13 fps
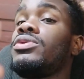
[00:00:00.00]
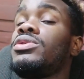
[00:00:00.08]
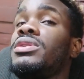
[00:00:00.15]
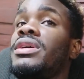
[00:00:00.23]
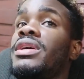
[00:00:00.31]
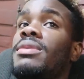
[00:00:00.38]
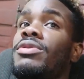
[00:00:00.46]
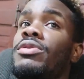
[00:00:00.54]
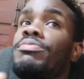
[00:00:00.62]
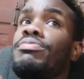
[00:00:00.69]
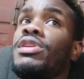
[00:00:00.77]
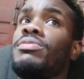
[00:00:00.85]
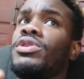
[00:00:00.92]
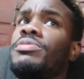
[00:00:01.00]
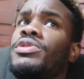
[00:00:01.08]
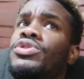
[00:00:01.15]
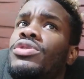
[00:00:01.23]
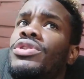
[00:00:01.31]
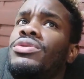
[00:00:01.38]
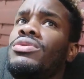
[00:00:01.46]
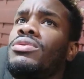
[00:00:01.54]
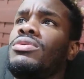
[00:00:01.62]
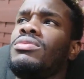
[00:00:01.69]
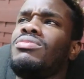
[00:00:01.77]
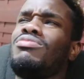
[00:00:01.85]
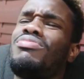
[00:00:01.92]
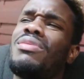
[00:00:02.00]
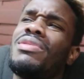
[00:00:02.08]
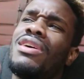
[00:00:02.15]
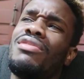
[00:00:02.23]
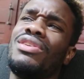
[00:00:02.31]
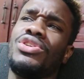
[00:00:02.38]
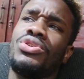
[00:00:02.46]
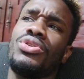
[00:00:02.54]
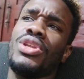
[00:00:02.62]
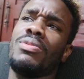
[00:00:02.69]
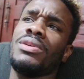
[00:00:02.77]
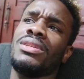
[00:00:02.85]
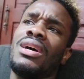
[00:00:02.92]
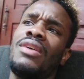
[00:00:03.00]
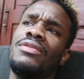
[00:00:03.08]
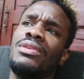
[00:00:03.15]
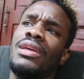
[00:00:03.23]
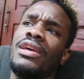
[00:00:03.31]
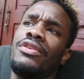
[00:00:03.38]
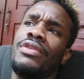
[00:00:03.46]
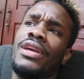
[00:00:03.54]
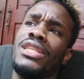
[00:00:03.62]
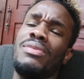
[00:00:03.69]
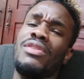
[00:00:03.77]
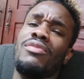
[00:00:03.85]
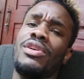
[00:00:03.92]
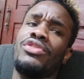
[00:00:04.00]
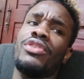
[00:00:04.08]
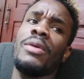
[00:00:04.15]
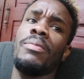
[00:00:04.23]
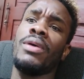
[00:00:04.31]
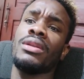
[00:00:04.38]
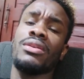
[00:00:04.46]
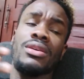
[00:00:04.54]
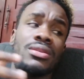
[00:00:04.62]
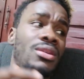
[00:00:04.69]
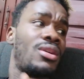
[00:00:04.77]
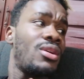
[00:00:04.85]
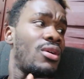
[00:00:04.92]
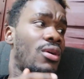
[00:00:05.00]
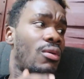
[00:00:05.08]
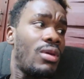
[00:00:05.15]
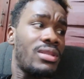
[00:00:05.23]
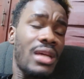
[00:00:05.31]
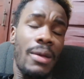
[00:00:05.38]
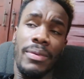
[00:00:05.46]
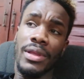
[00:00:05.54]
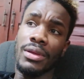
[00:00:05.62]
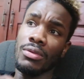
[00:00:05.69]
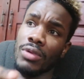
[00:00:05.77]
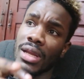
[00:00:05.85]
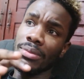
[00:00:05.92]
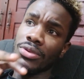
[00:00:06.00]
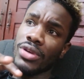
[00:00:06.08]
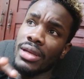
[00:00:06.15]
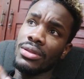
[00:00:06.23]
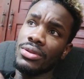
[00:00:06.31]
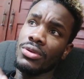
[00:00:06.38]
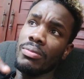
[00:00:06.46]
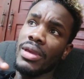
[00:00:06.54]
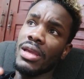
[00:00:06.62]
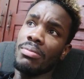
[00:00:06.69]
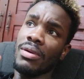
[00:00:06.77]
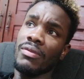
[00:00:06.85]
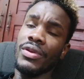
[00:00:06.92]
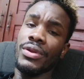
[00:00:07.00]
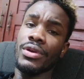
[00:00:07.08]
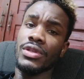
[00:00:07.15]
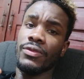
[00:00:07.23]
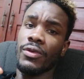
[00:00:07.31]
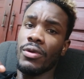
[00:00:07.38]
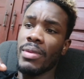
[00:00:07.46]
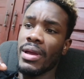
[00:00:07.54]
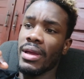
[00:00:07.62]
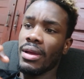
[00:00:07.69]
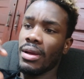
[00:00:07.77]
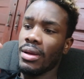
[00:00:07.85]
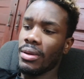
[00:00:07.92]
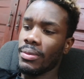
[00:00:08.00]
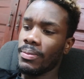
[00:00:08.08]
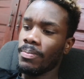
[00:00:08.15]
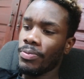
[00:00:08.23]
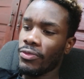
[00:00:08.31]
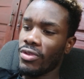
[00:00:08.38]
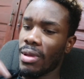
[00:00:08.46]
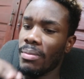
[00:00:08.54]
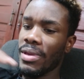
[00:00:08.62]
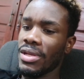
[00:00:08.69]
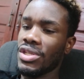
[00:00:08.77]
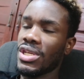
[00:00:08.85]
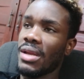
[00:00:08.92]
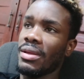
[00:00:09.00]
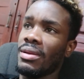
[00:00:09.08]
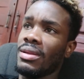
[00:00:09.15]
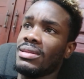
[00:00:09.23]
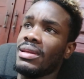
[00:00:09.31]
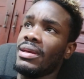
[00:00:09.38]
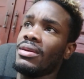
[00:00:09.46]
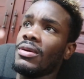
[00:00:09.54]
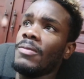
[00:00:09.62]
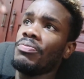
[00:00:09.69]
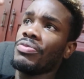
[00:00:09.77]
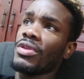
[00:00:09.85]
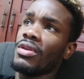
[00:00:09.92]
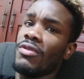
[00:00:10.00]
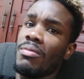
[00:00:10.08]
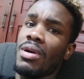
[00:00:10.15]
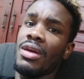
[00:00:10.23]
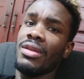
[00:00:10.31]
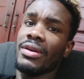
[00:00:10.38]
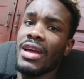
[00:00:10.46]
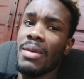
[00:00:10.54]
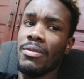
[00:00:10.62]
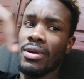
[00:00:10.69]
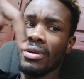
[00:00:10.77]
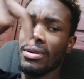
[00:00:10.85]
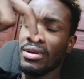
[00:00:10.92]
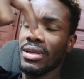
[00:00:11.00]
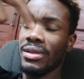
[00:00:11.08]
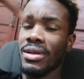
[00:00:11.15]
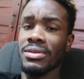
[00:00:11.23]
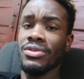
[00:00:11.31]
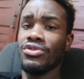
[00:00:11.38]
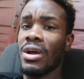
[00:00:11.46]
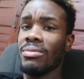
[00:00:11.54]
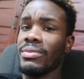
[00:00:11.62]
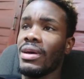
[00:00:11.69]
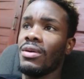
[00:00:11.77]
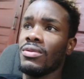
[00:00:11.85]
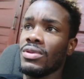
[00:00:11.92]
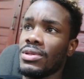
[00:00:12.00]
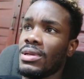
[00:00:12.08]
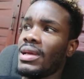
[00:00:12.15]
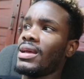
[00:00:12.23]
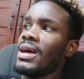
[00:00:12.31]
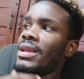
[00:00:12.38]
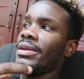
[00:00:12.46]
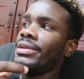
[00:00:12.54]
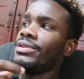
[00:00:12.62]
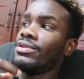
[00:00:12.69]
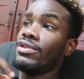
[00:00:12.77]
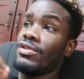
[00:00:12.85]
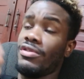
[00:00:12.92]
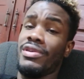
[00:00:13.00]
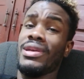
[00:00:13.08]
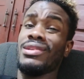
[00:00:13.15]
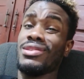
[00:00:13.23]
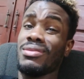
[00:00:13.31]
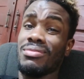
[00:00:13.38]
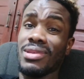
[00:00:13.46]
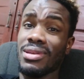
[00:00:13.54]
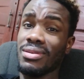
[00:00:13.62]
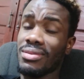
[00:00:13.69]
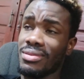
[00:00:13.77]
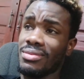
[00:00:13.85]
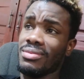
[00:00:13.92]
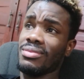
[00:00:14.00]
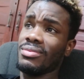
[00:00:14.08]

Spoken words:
Today I'm gonna pretty much be showing you, probably not really showing you, but I have to like create something for my tripod, because what's happening when I'm trying to make my videos for my main channel is like, for my other camera it doesn't drop down, so like I need to create something,